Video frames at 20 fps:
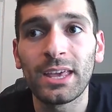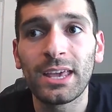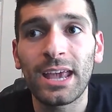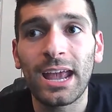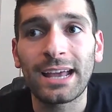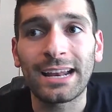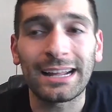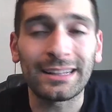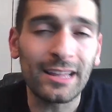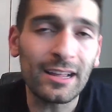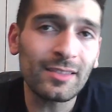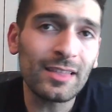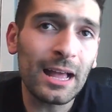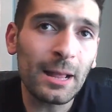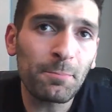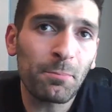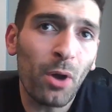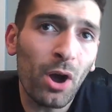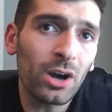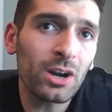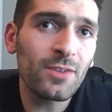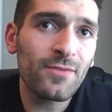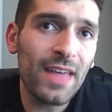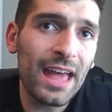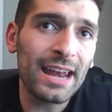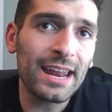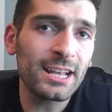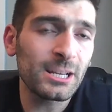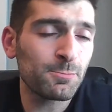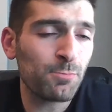And I think that part of
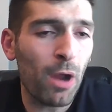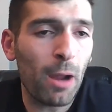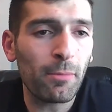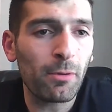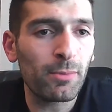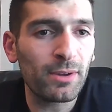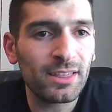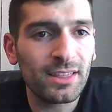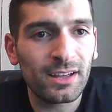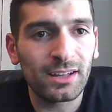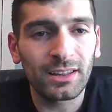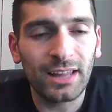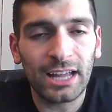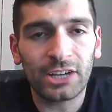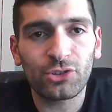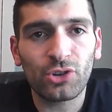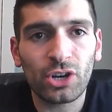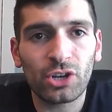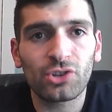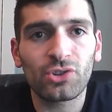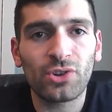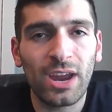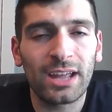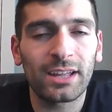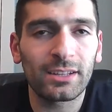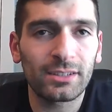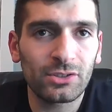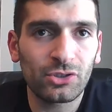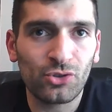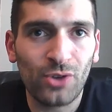that is probably the electric
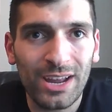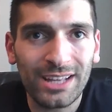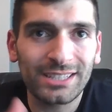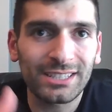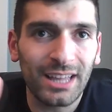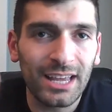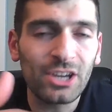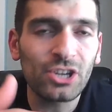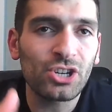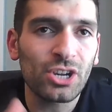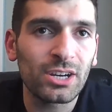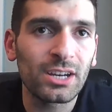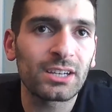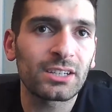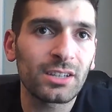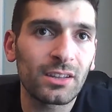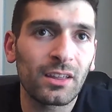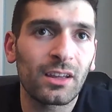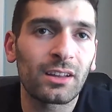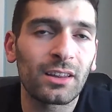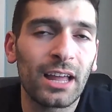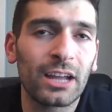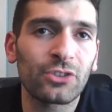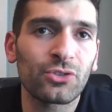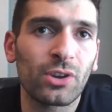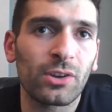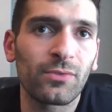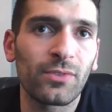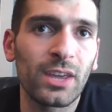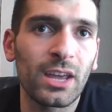translation into the
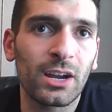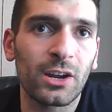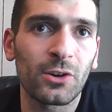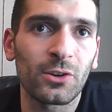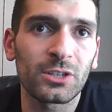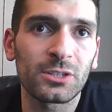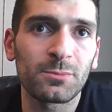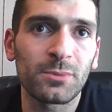electric vehicles,